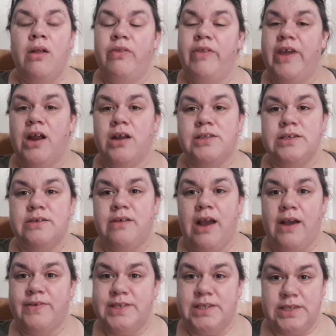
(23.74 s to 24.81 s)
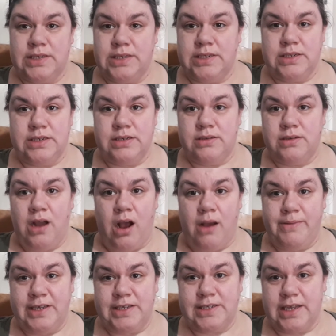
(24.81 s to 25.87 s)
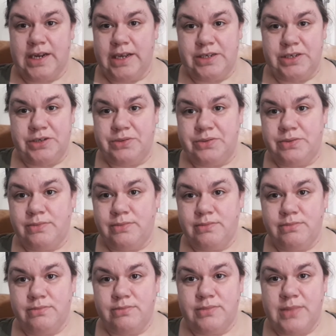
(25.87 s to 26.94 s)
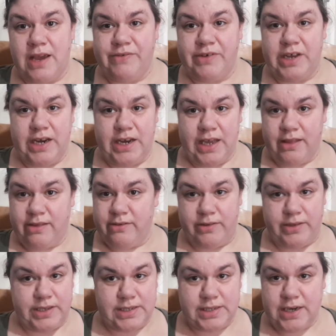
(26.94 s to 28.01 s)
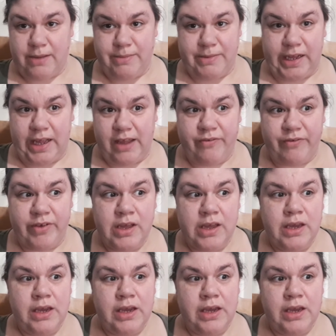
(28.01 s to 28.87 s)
the arts and crafts and hobbies that I do every day to get through this time in life.